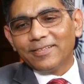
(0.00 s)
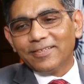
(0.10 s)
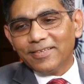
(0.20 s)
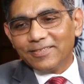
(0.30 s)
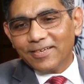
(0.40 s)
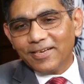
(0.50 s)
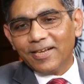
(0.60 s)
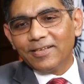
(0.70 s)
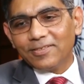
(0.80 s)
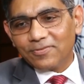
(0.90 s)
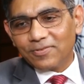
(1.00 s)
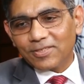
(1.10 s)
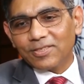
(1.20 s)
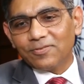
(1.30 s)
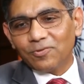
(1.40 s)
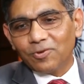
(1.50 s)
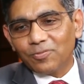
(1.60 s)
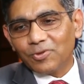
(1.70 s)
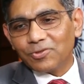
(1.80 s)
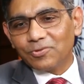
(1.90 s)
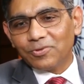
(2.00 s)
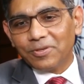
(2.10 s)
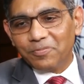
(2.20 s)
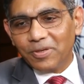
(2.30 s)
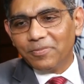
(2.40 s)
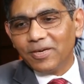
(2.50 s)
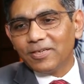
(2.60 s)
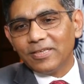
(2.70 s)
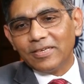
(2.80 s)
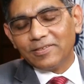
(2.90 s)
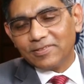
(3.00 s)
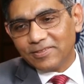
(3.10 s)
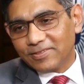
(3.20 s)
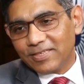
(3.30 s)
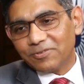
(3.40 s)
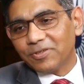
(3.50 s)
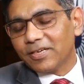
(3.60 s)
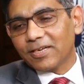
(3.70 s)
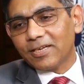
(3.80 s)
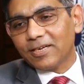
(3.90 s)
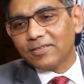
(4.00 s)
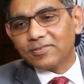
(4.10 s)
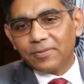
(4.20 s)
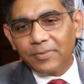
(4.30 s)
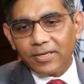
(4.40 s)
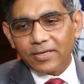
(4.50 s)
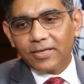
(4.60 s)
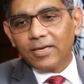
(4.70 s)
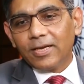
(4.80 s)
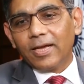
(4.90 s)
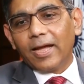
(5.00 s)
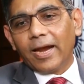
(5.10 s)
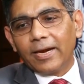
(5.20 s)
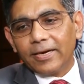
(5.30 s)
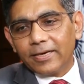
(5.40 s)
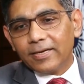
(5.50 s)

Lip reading: The agenda is first and foremost to implement the decisions that were taken at the summit, and